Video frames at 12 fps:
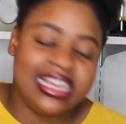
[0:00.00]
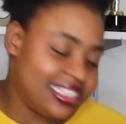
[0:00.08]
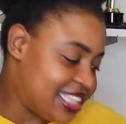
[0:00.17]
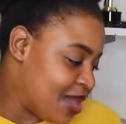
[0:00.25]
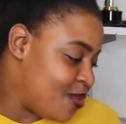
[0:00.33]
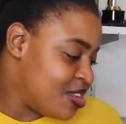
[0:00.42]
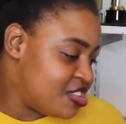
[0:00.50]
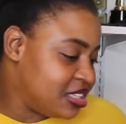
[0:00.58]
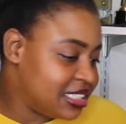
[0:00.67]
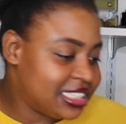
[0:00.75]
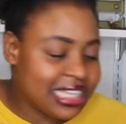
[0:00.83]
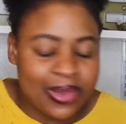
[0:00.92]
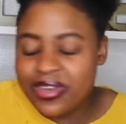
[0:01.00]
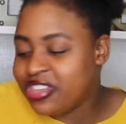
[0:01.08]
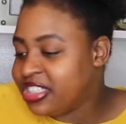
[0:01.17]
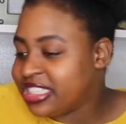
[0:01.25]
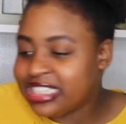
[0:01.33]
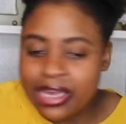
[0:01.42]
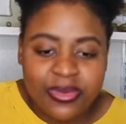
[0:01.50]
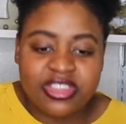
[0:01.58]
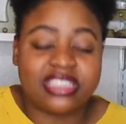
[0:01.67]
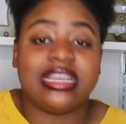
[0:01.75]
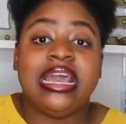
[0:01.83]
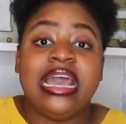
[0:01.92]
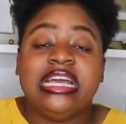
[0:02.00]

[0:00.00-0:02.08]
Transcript: It's the witches. It's the witches. It's the witches.